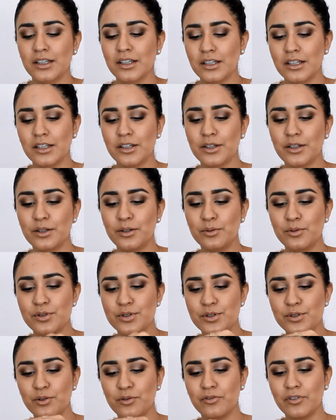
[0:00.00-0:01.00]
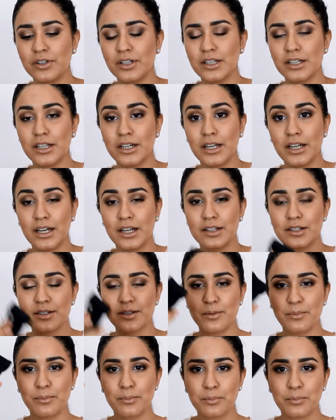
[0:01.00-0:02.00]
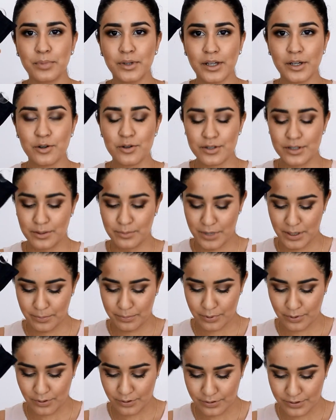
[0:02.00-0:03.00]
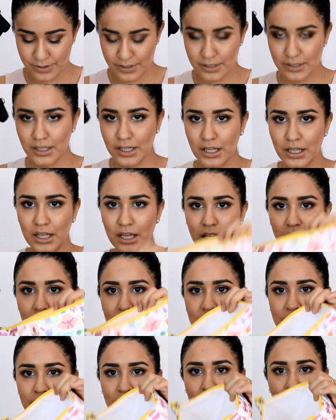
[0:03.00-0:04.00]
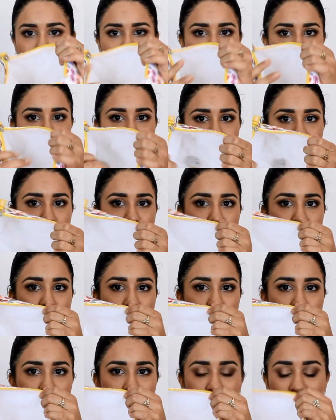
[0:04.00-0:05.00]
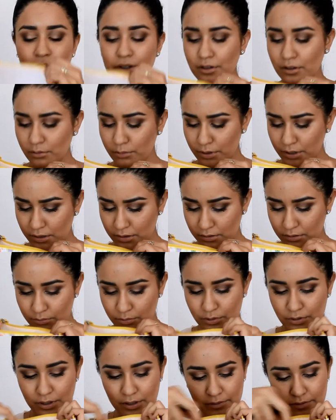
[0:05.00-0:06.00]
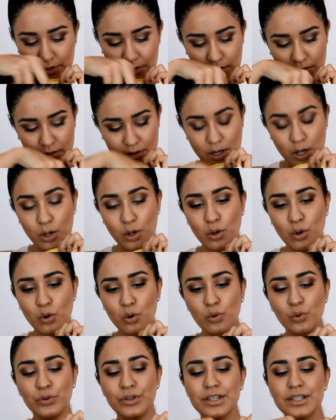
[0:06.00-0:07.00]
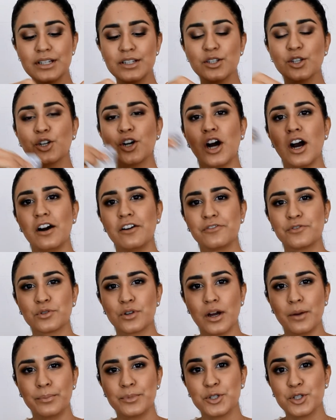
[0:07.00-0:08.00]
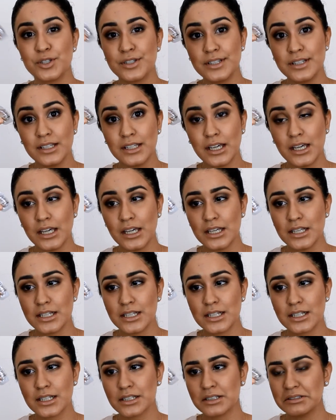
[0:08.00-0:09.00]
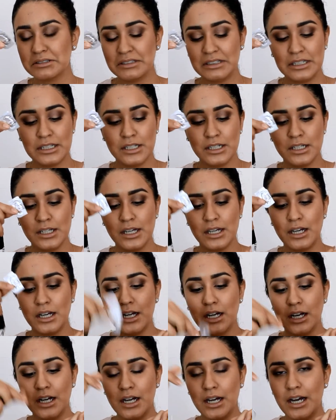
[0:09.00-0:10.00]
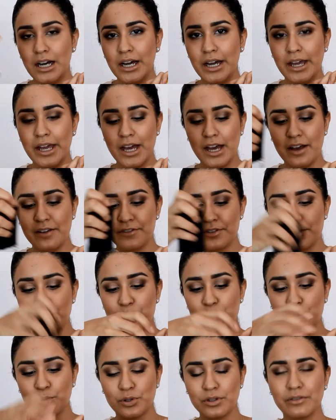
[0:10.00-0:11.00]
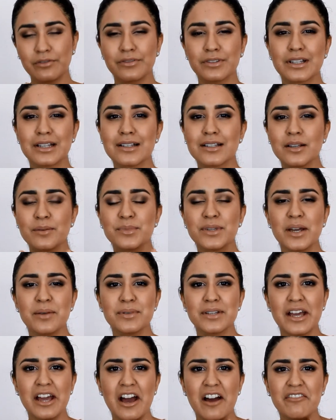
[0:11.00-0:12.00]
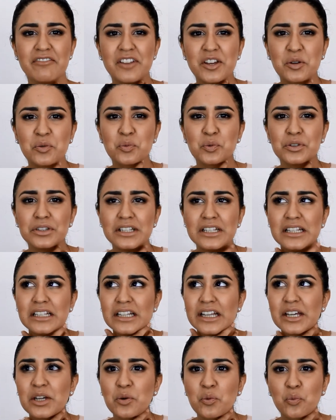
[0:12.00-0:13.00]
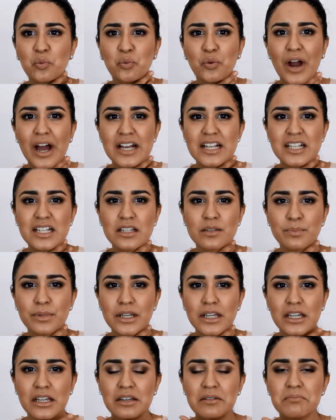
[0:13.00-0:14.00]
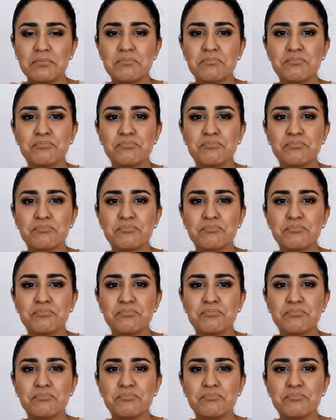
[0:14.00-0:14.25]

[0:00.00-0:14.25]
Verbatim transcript: he thought it was so funny that I had some pliers in my purse. And this is every, oh wait, what do I have in here? Oh, this is a cough drop, just in case I have some sort of, because sometimes I have like really like raspy